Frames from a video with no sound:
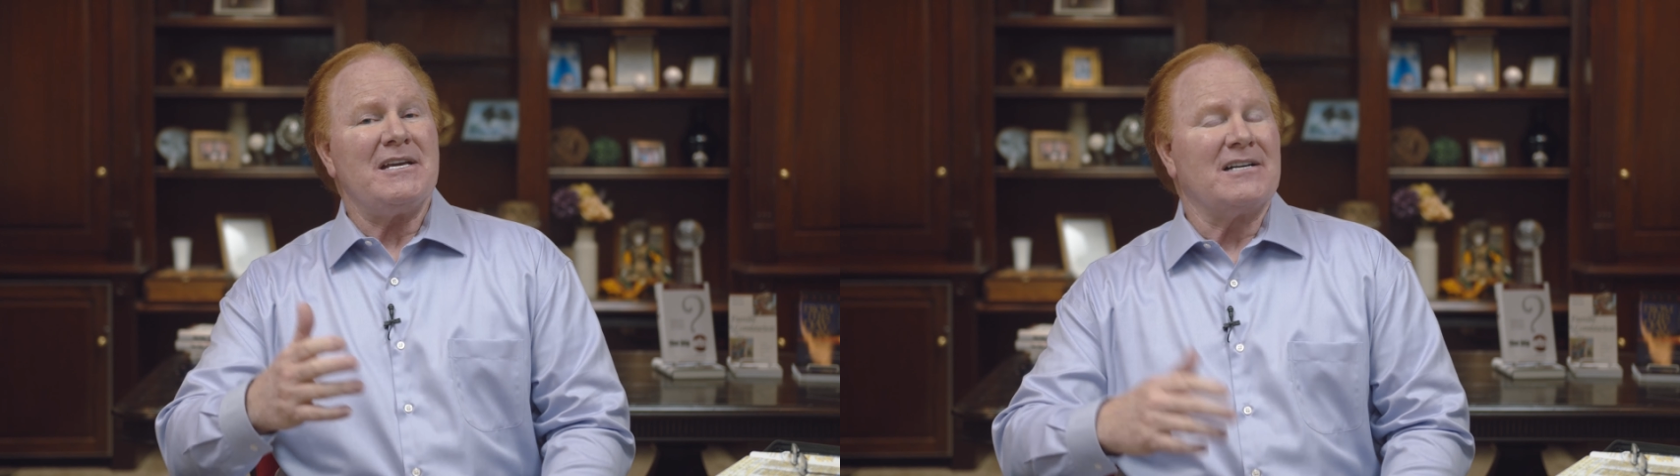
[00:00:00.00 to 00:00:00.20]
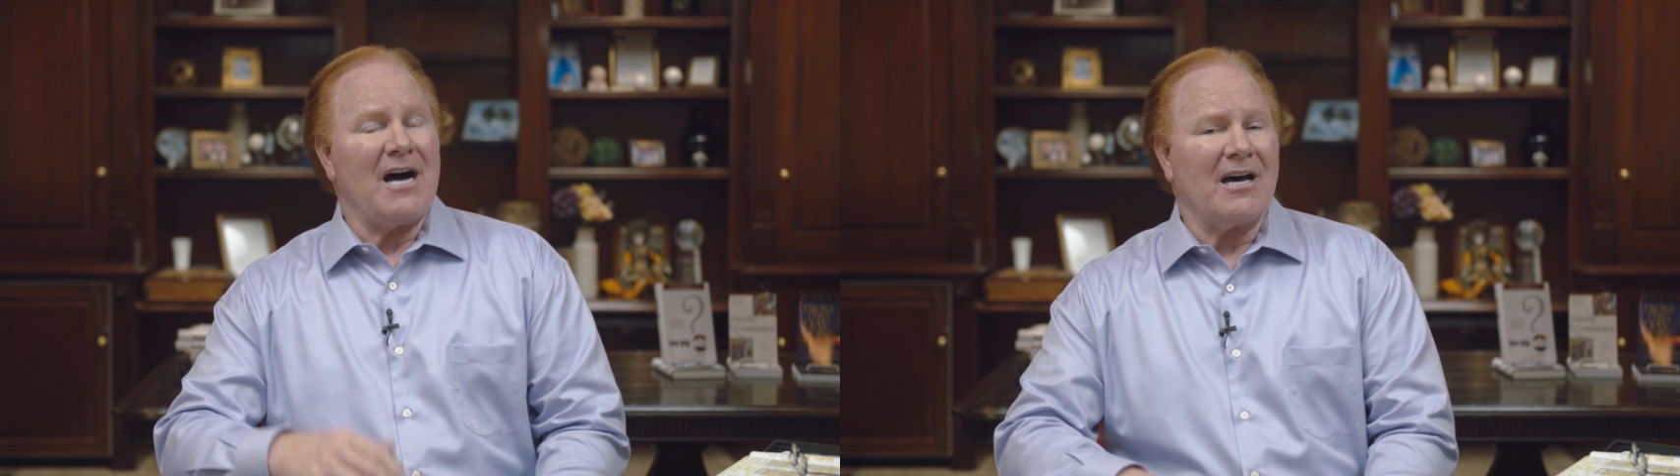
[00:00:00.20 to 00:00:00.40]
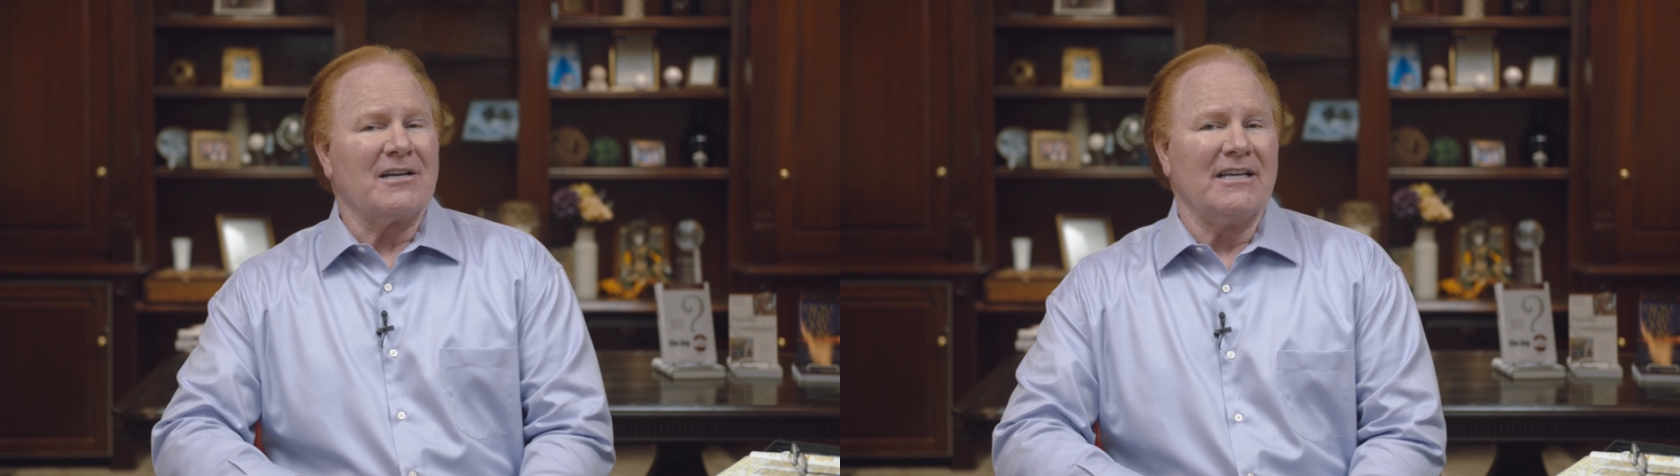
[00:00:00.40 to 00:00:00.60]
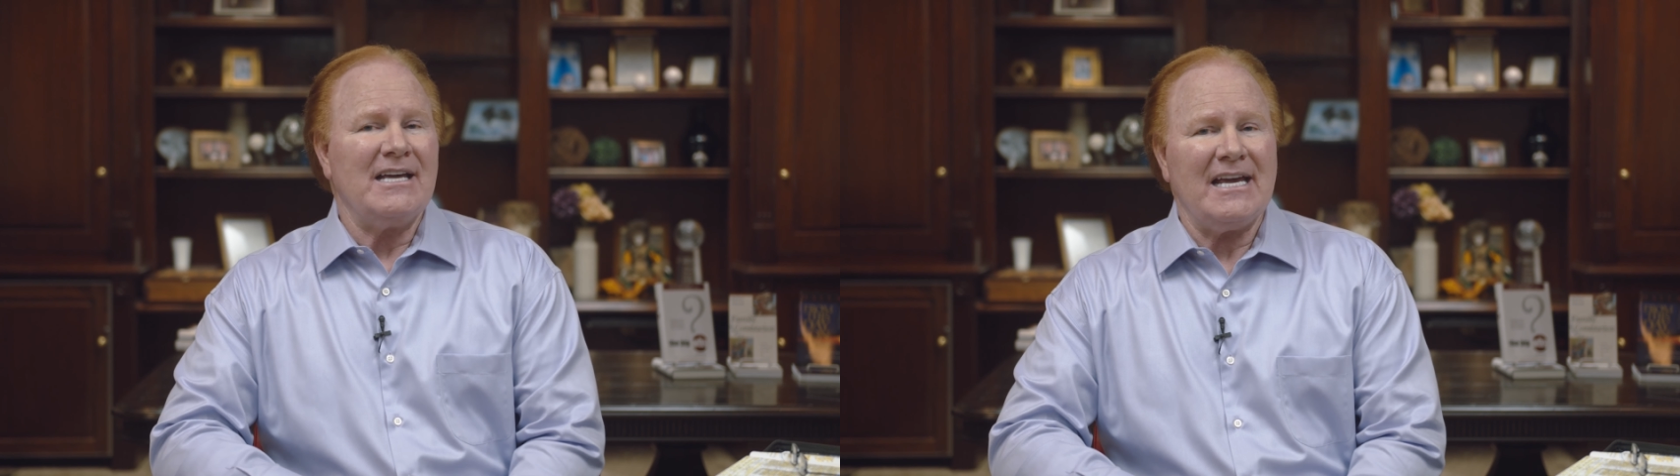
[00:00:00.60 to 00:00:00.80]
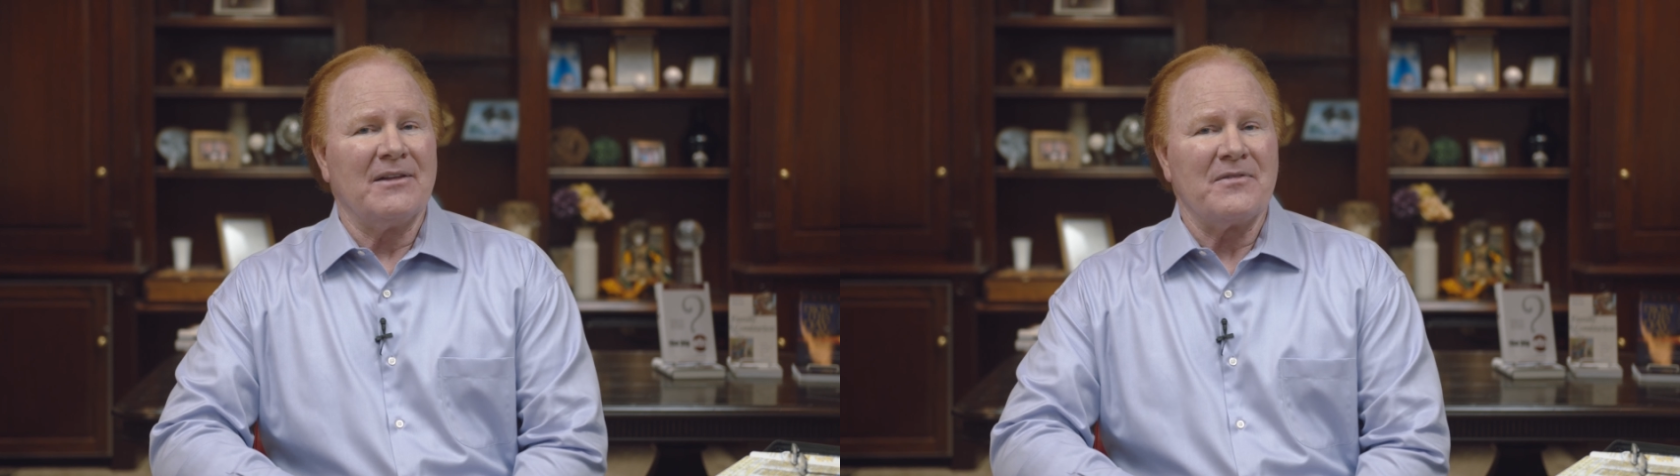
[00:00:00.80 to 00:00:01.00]
godly
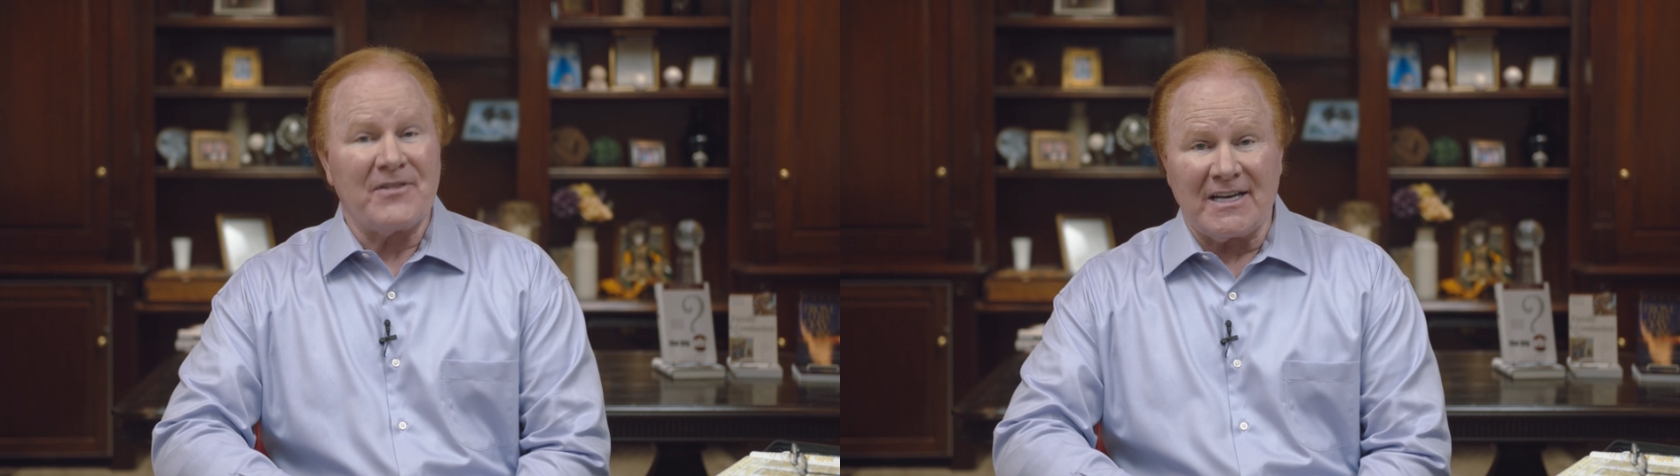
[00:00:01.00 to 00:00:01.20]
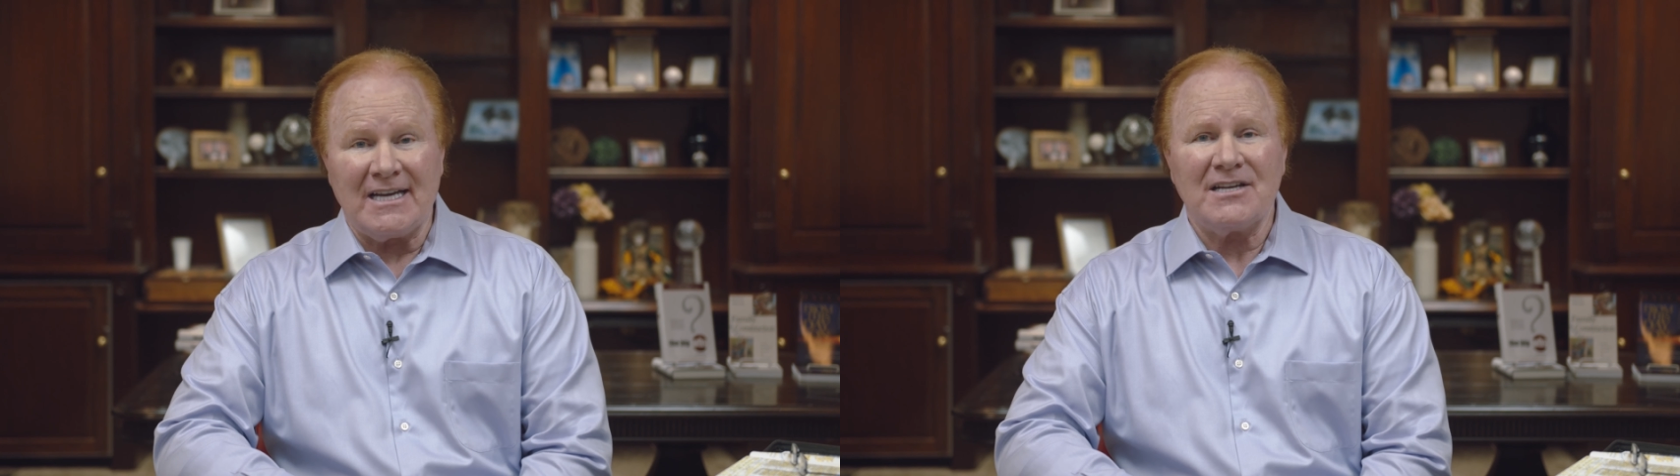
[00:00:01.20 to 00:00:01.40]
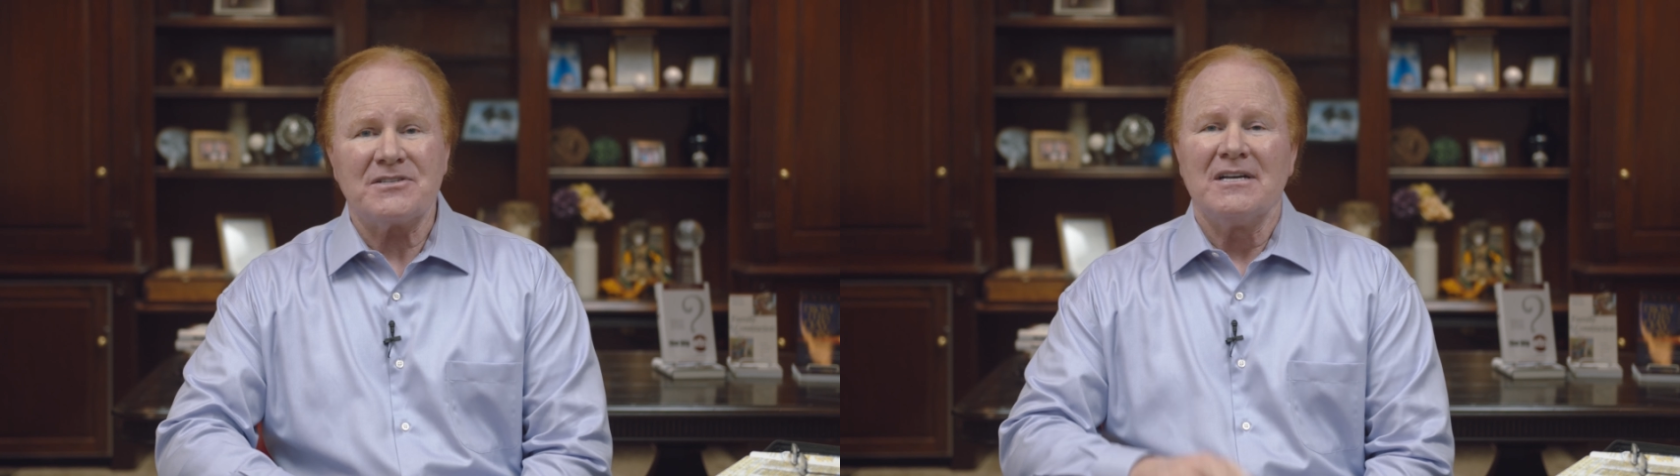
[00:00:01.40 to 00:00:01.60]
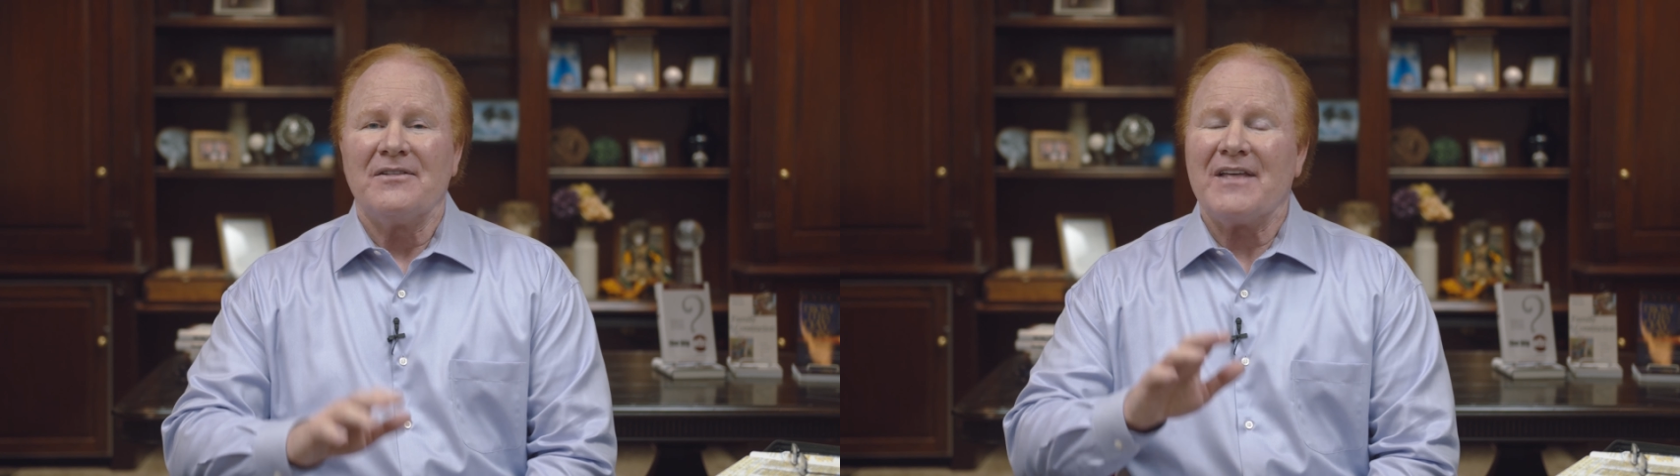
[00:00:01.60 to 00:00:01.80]
in things.